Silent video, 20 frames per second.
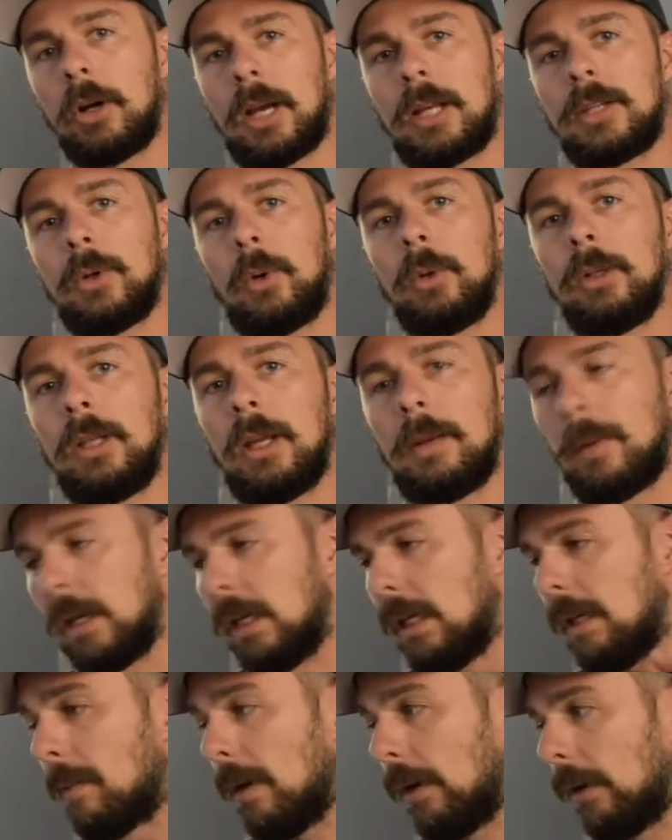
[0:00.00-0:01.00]
I told him, I
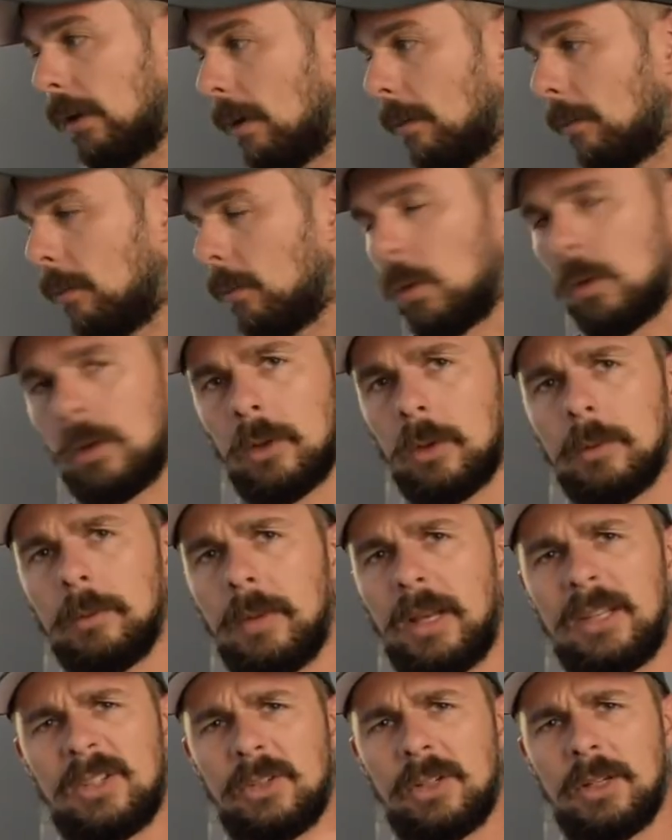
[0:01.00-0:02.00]
emailed him or
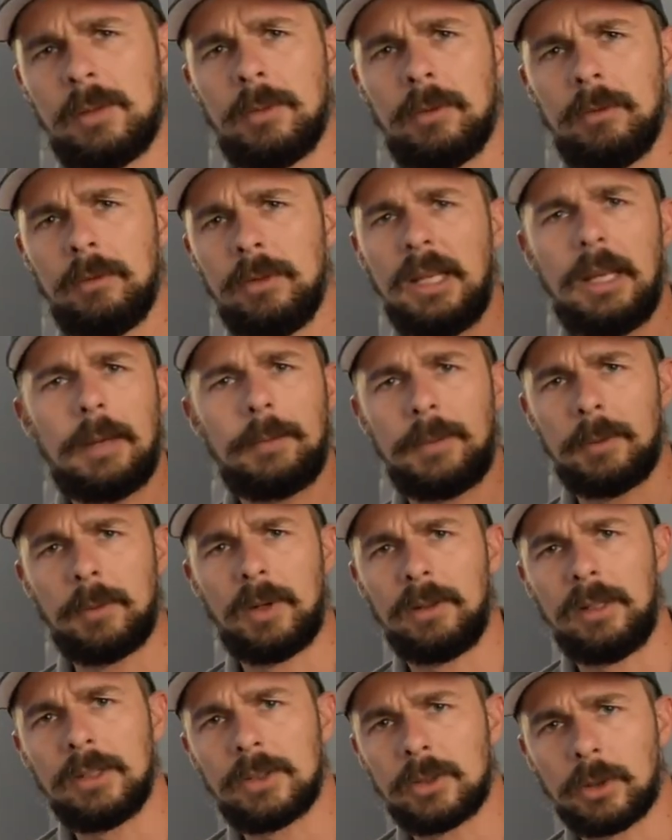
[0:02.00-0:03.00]
messaged him, DM'd him
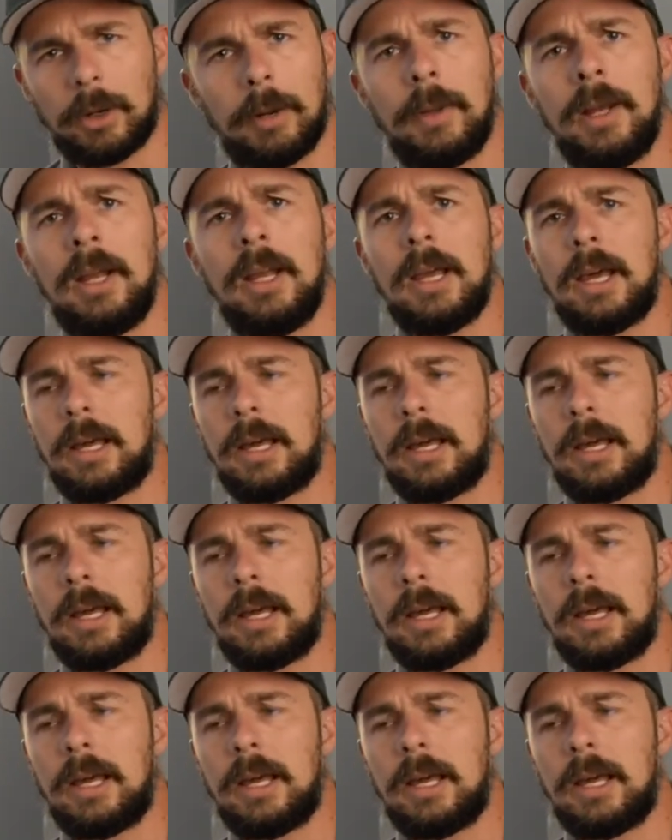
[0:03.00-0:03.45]
on Instagram.